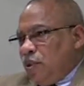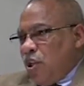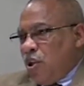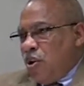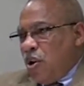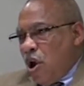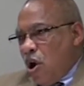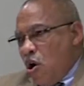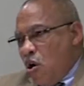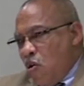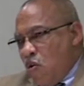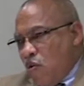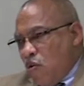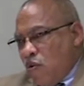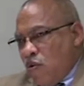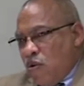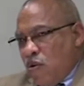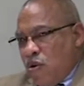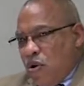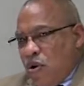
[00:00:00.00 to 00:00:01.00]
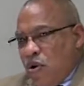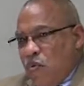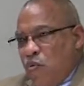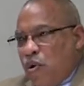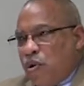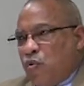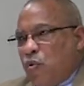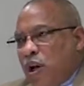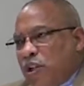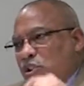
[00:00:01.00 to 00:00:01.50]
to know
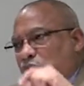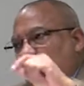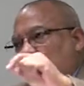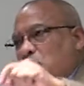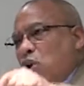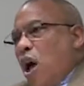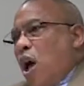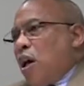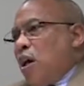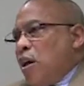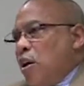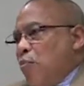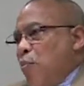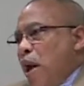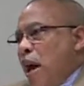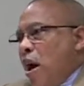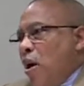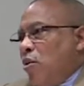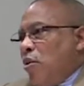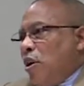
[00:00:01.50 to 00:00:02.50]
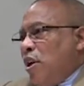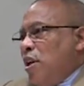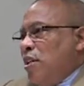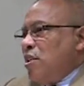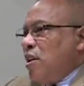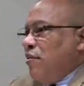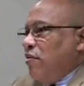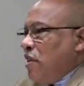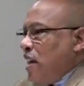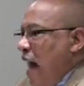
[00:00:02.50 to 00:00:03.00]
when what you're talking about
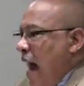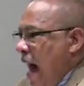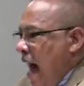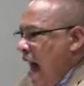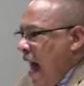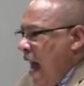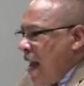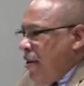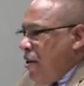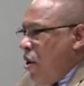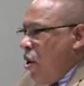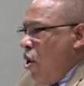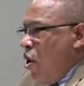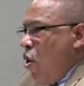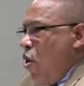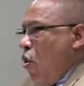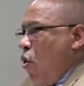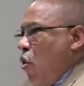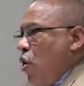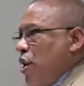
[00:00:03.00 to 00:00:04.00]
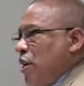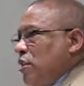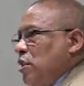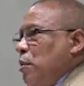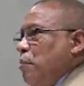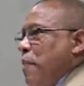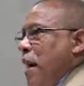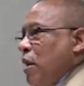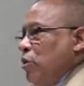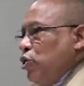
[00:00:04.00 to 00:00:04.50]
is of God or
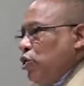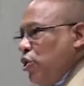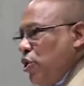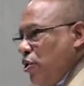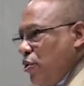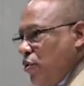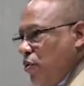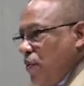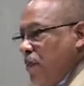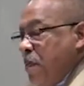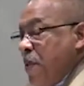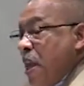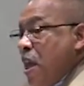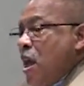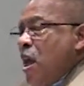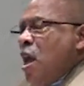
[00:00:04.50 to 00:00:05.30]
it's about you.